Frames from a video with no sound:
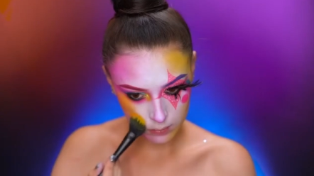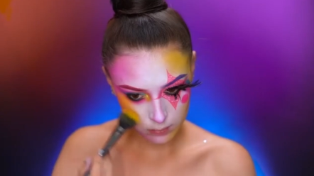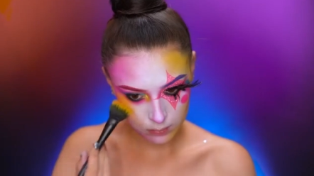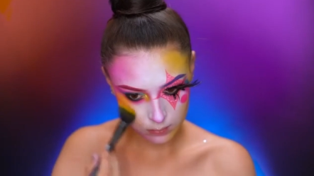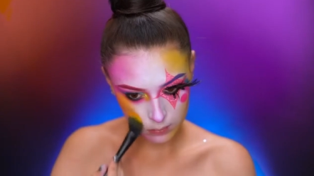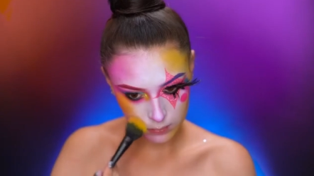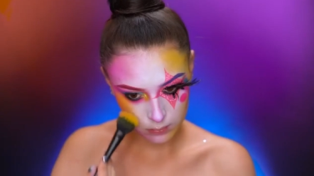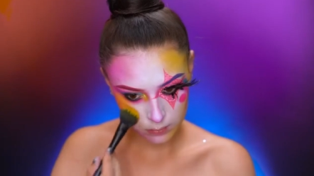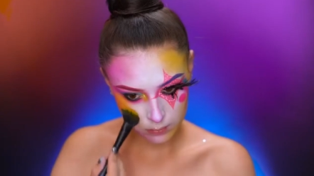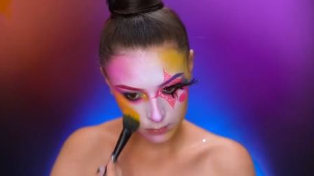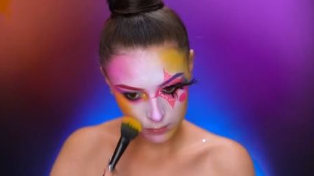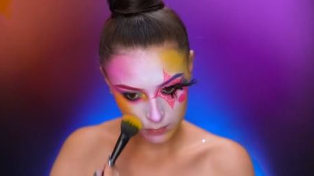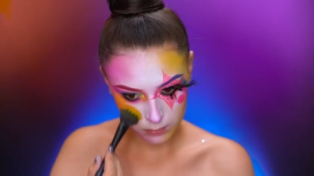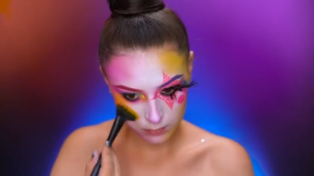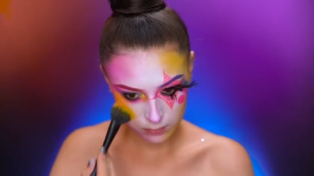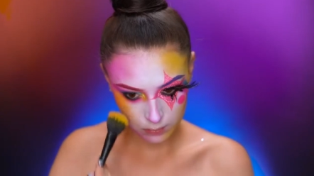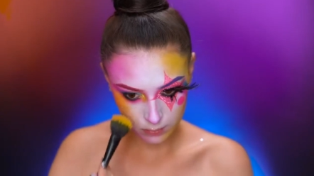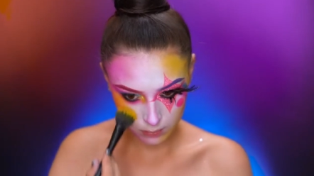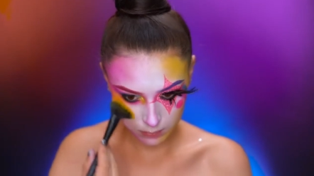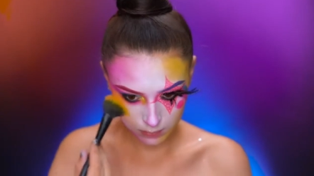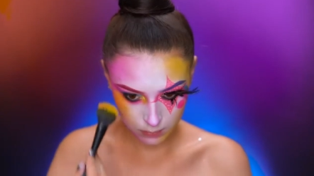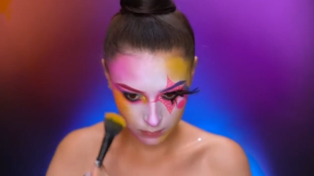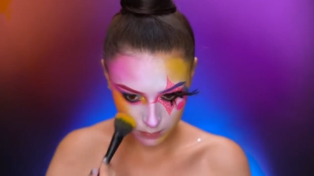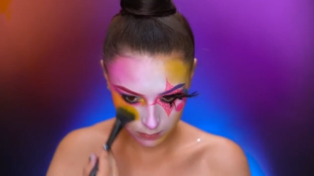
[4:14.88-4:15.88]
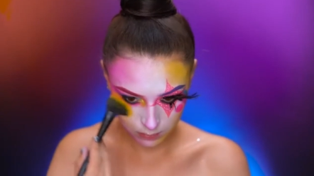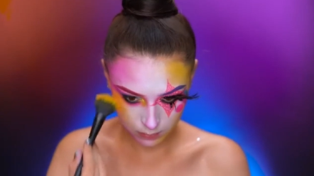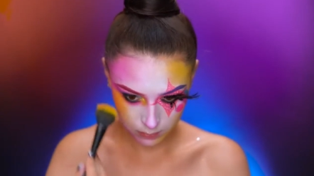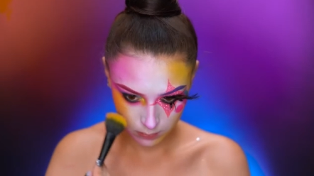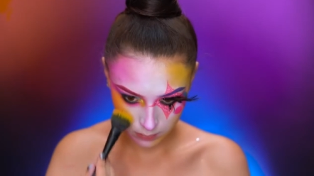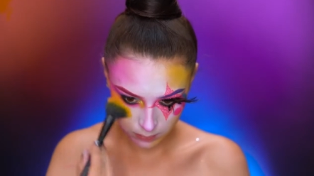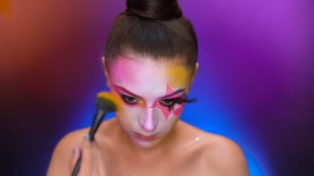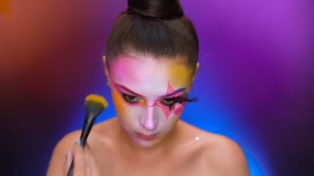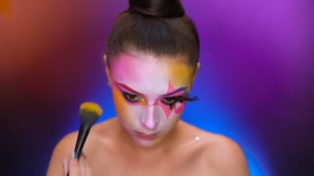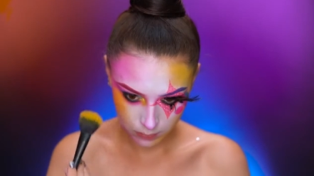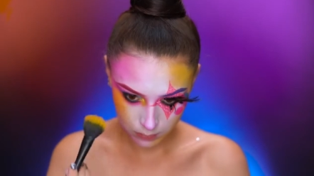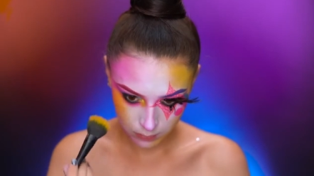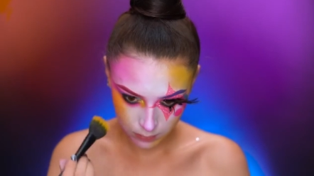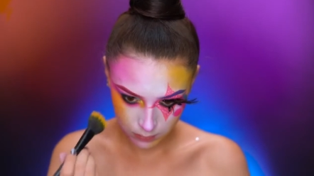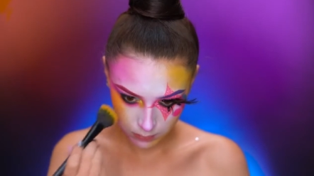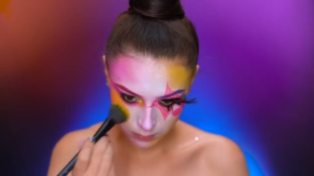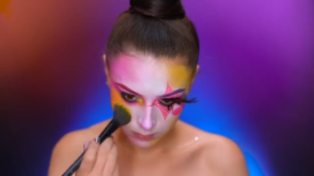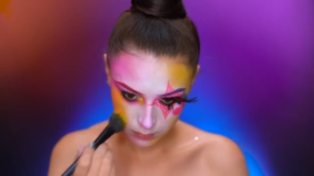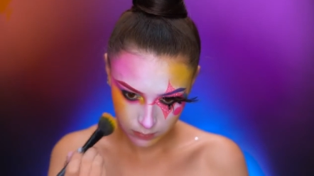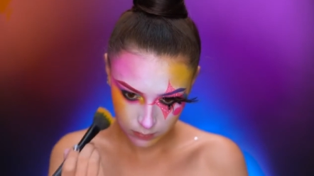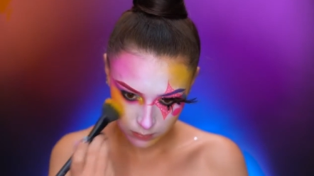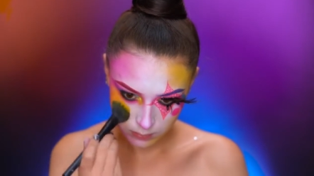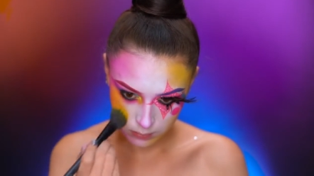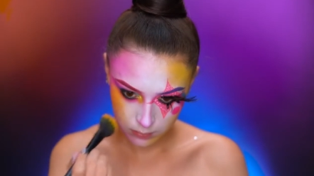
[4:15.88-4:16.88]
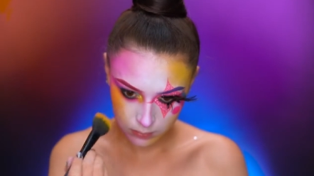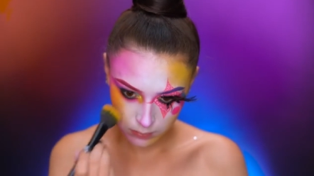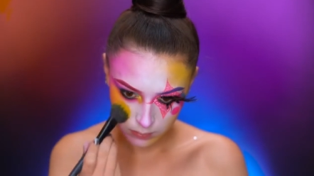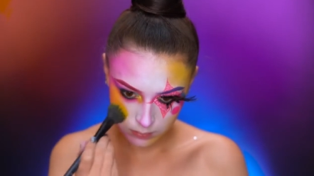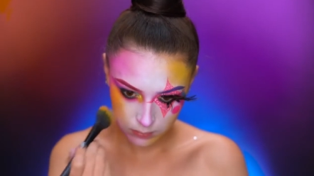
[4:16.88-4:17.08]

Here I'm blending down the yellow shadow